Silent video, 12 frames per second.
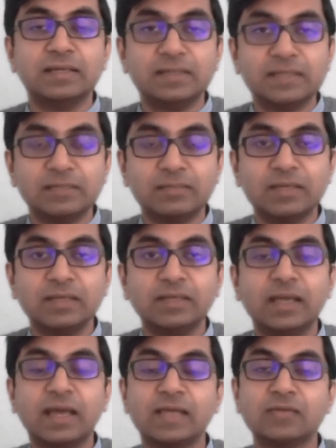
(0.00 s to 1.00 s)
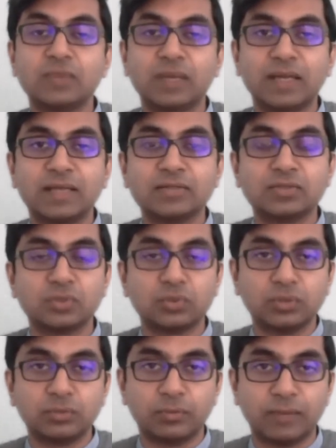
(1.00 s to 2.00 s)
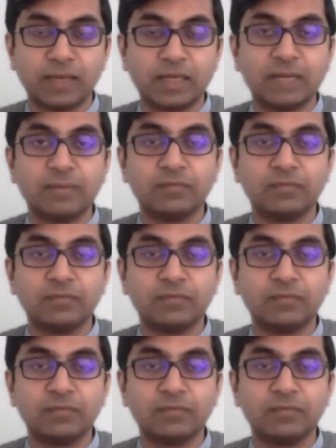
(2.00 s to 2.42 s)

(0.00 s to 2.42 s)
email, as well as through the mobile app.